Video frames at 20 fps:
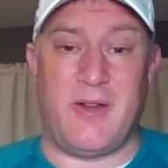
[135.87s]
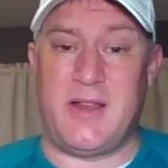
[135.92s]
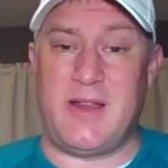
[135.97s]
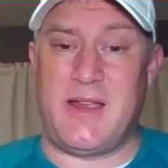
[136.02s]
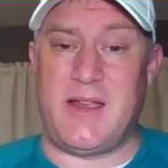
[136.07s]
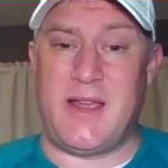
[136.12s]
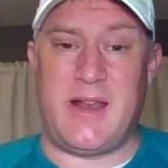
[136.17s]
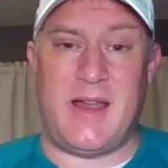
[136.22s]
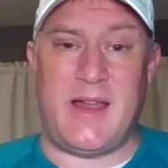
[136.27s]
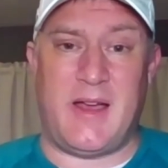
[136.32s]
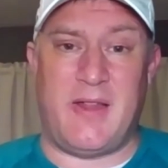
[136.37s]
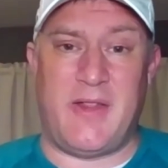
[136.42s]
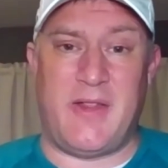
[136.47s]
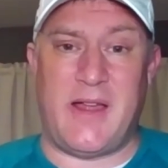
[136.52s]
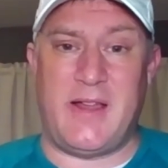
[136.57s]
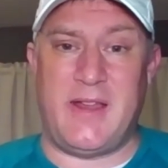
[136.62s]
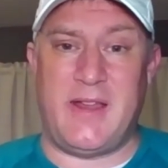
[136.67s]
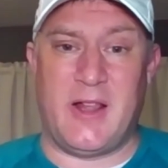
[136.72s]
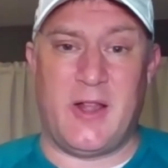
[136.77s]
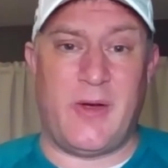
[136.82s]
And yet, how
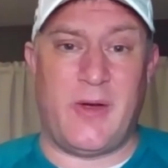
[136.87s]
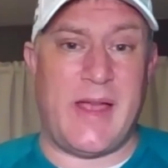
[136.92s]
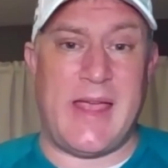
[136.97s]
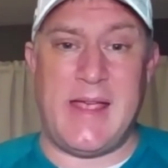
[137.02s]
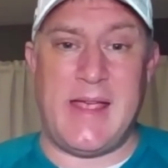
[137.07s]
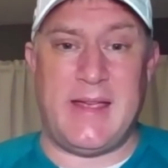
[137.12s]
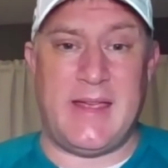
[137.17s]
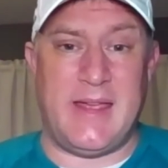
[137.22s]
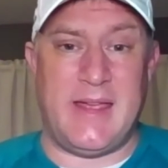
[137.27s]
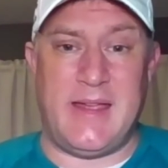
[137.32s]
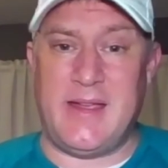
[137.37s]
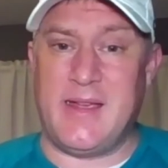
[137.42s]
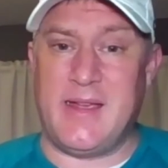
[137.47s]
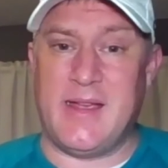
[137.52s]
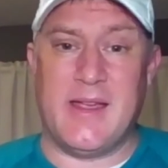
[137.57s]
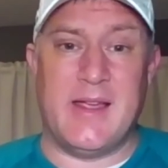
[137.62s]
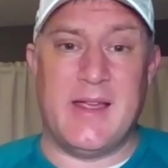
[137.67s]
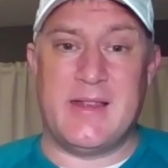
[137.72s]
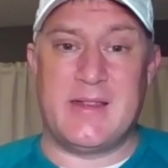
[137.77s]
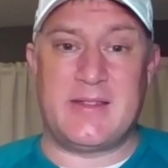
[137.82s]
that yellow hanky
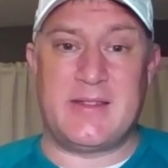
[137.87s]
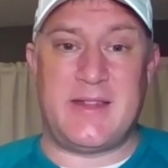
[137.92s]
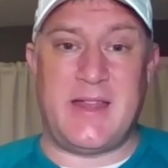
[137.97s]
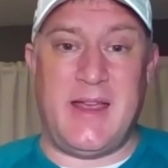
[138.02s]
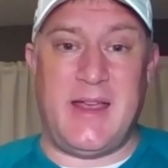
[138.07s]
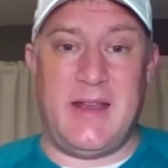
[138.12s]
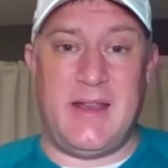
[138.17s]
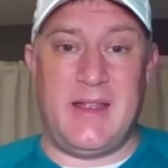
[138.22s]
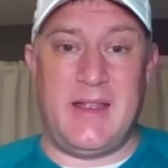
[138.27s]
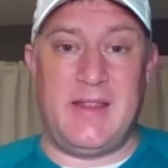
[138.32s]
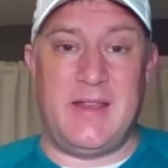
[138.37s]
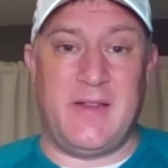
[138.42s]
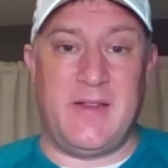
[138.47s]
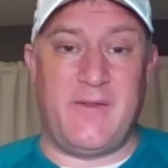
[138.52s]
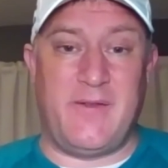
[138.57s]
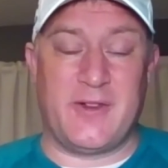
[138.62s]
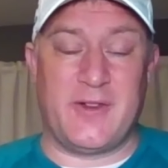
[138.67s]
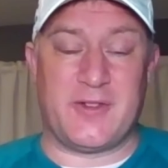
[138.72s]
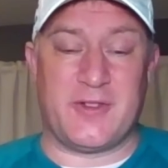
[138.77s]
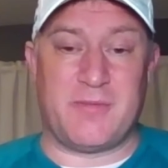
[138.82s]
stayed in the
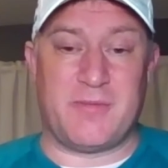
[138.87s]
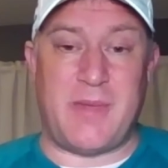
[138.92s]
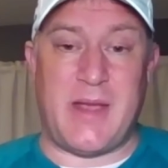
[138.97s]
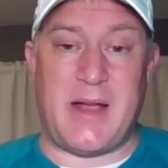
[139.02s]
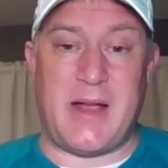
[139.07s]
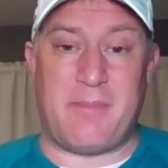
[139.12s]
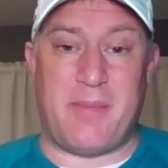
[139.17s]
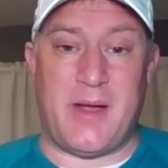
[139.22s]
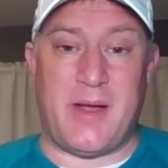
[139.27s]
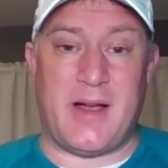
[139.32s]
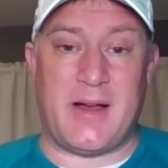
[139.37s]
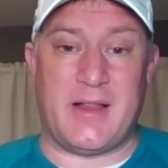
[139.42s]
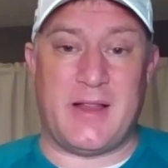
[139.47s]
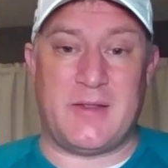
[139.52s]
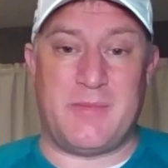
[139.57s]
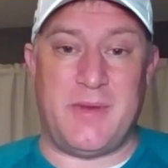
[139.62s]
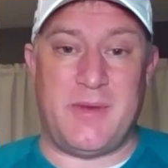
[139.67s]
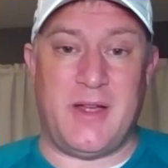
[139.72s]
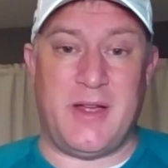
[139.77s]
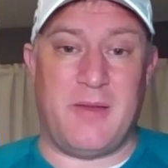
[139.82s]
officials' back
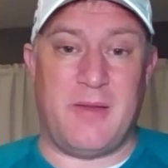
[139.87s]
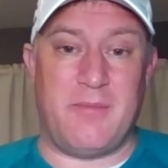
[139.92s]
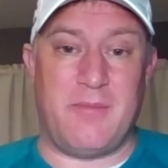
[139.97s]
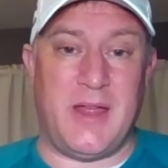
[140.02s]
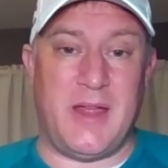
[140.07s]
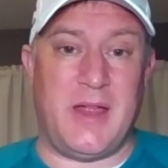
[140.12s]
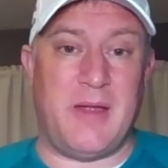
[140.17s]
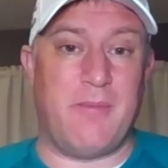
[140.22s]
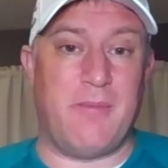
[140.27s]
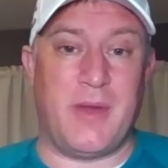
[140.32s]
pockets beyond me,